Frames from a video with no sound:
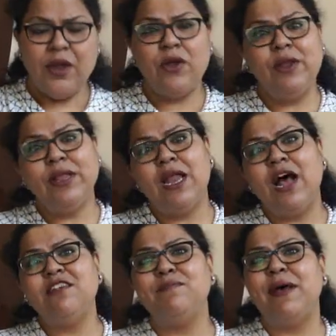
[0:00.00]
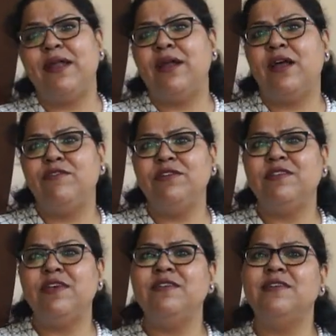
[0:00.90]
Now in the last paragraph, he
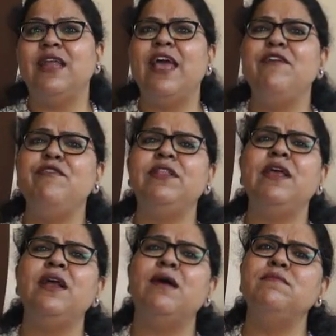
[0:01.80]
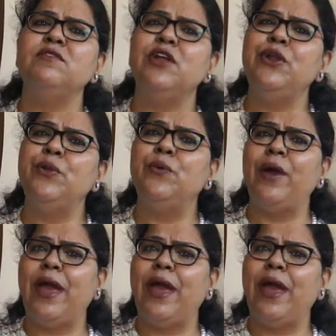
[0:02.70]
says that everything comes into